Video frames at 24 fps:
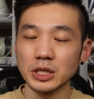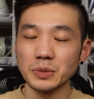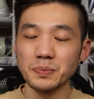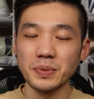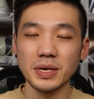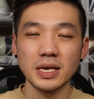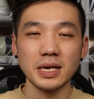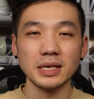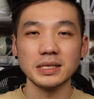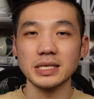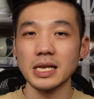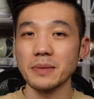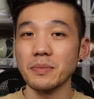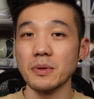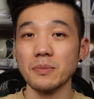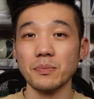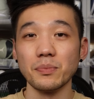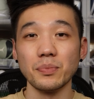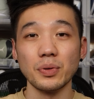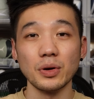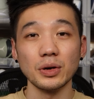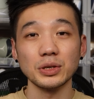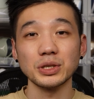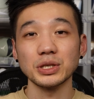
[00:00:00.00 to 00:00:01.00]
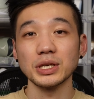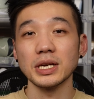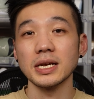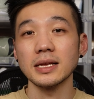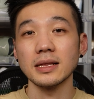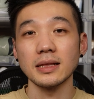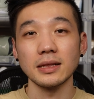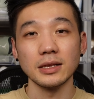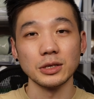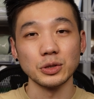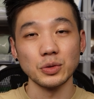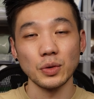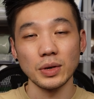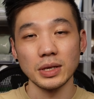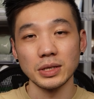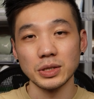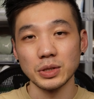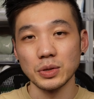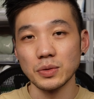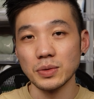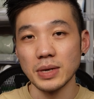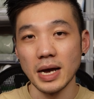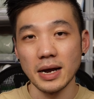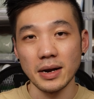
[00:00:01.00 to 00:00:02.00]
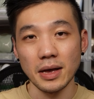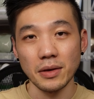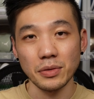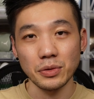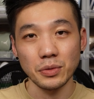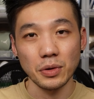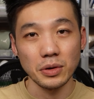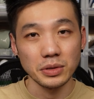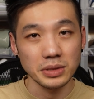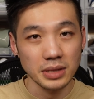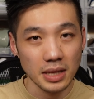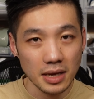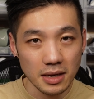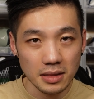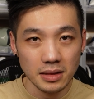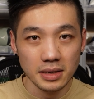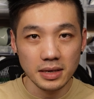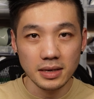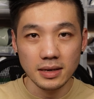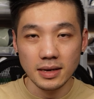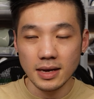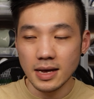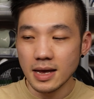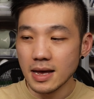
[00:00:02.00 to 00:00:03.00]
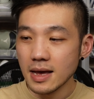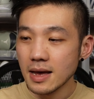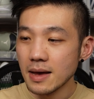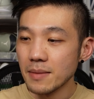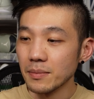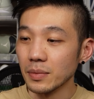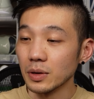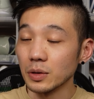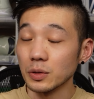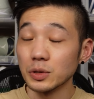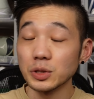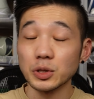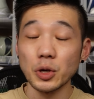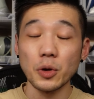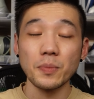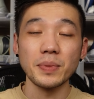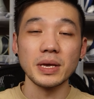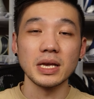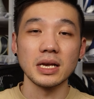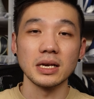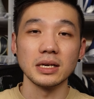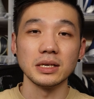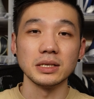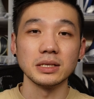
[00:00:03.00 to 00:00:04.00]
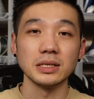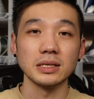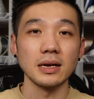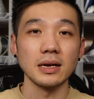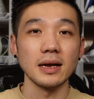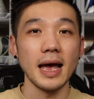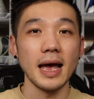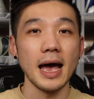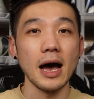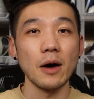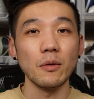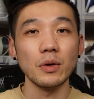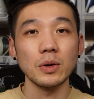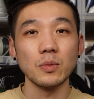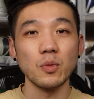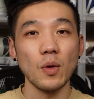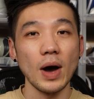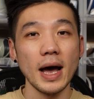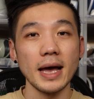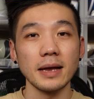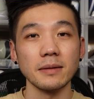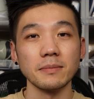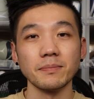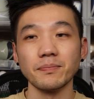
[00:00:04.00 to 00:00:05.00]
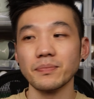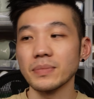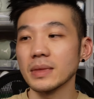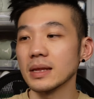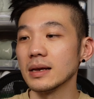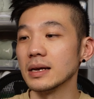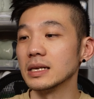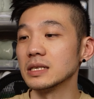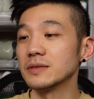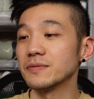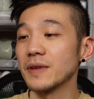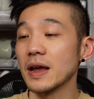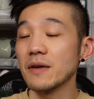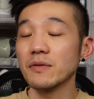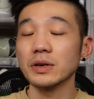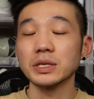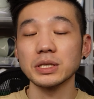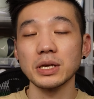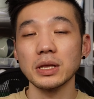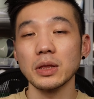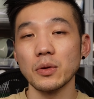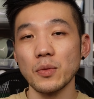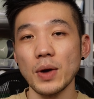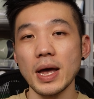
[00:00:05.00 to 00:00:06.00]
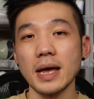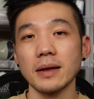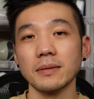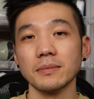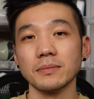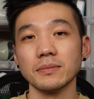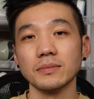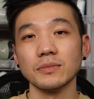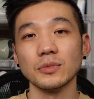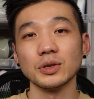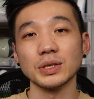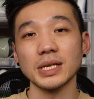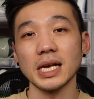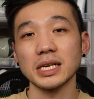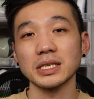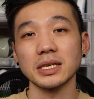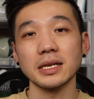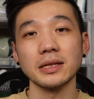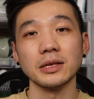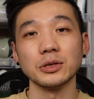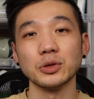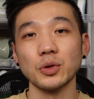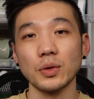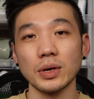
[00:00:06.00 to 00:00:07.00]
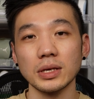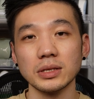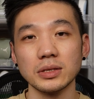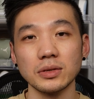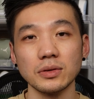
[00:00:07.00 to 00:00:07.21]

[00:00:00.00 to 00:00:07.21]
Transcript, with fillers: just because they've been pushing the Jordan 2 down our throats lately, but also because Howard White, his favorite silhouette, was actually the Jordan